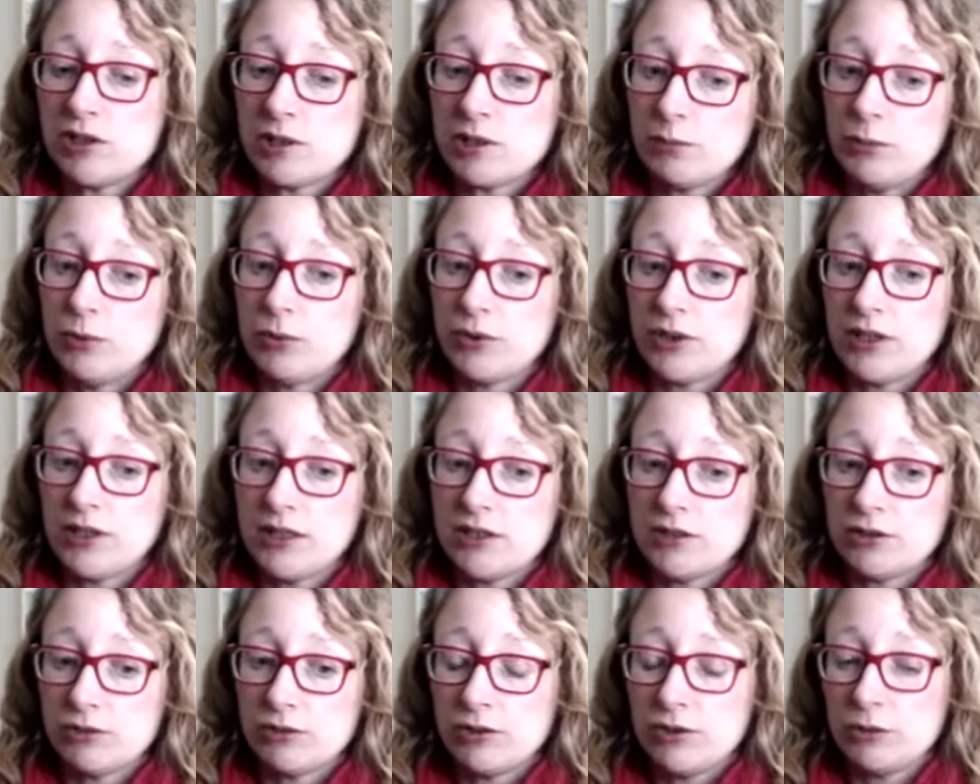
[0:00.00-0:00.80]
support
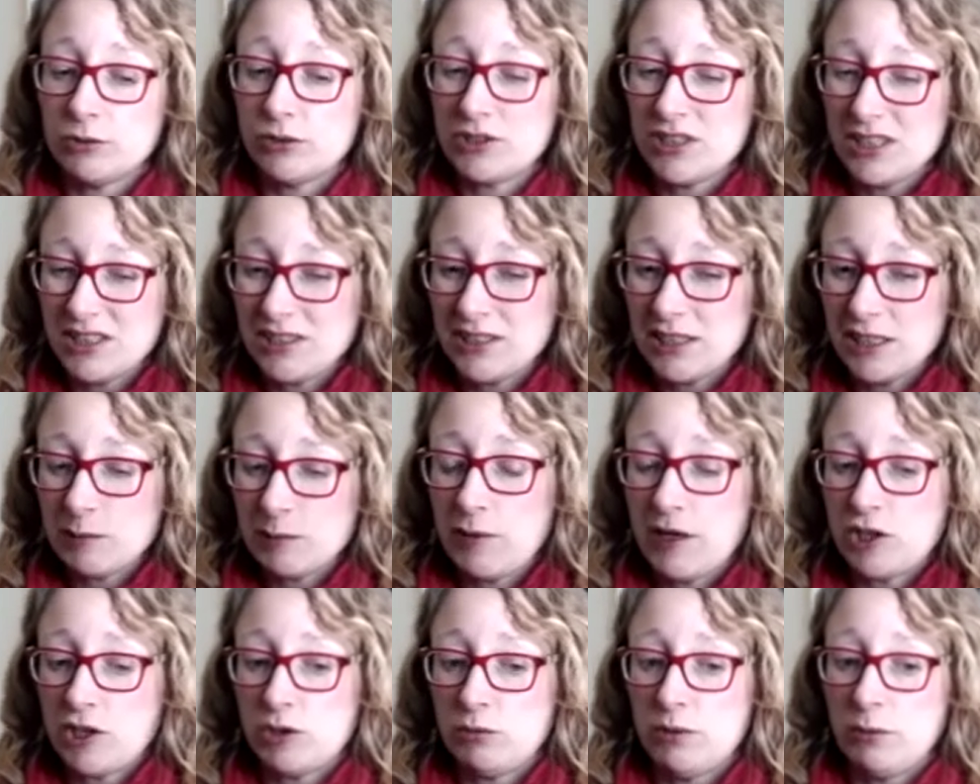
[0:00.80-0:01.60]
kids on the autistic
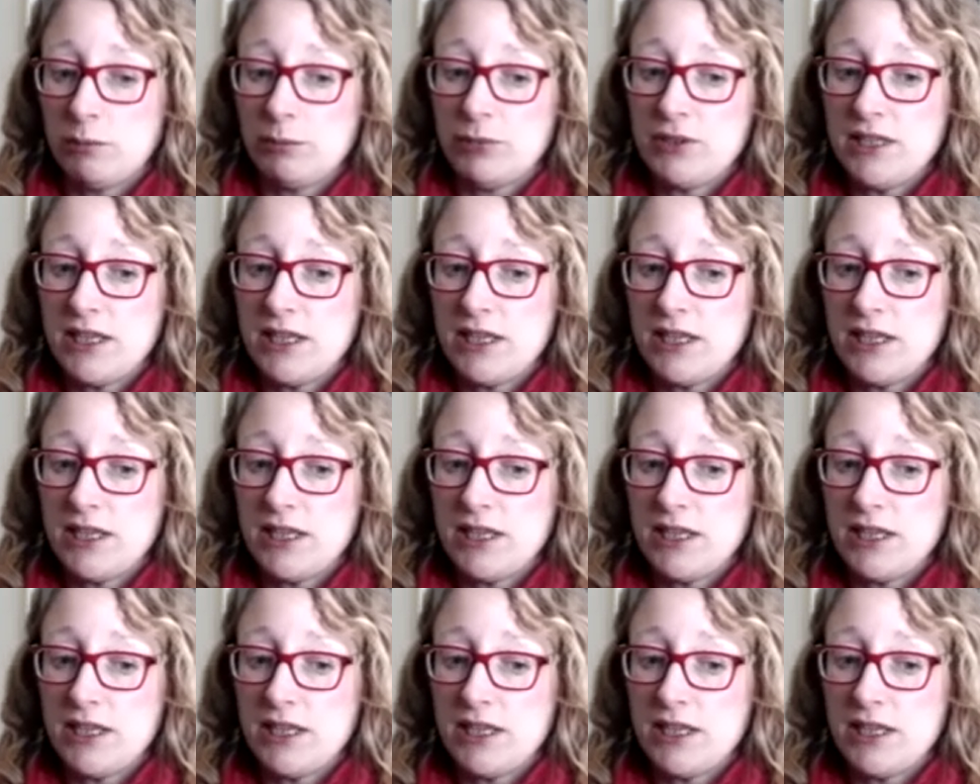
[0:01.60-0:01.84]
spectrum in mm.